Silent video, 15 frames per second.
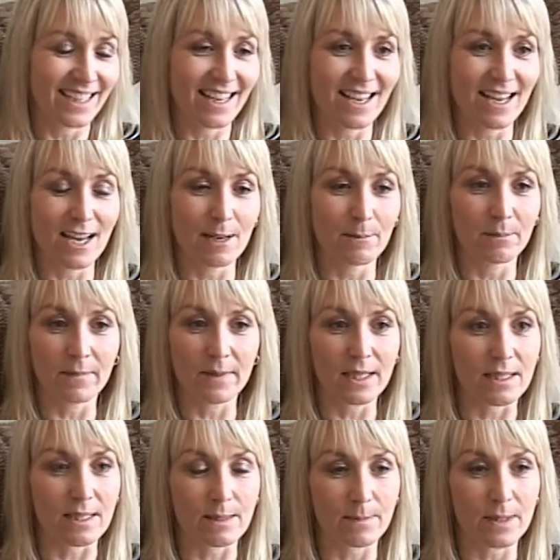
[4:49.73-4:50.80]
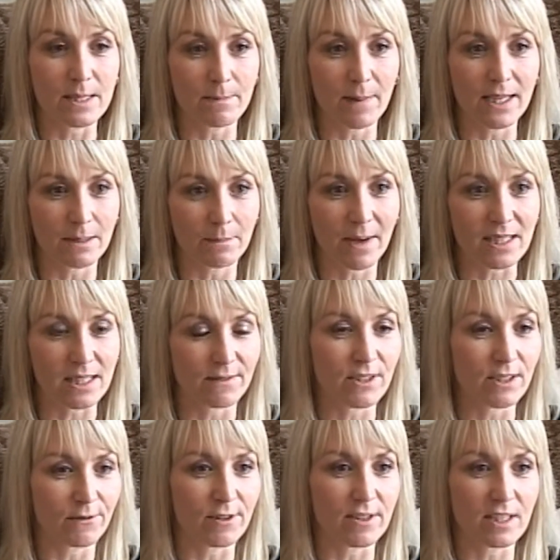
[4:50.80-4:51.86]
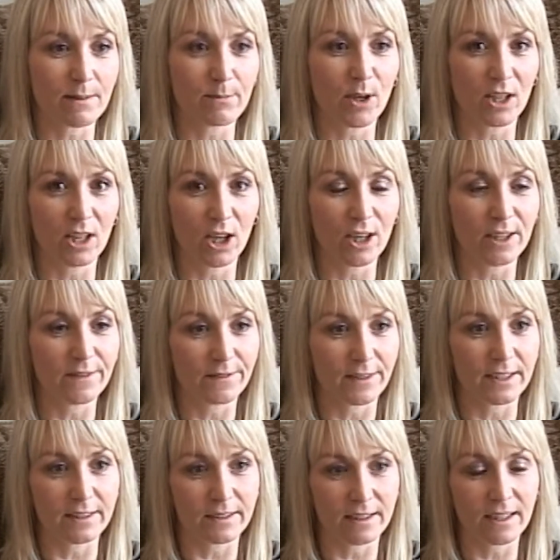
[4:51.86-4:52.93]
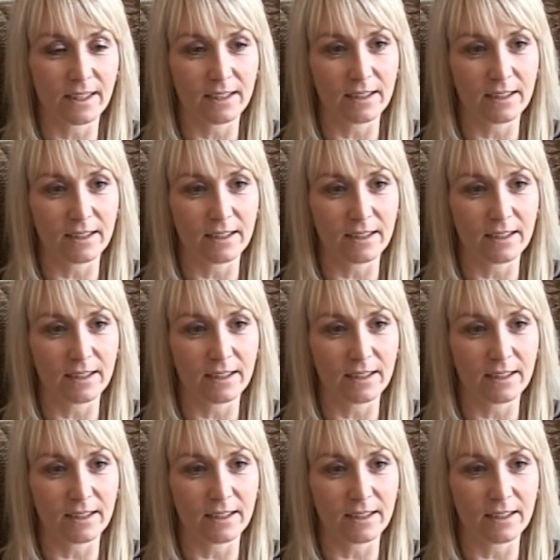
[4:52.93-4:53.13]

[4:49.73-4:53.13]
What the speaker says: It's made a massive difference to my life, and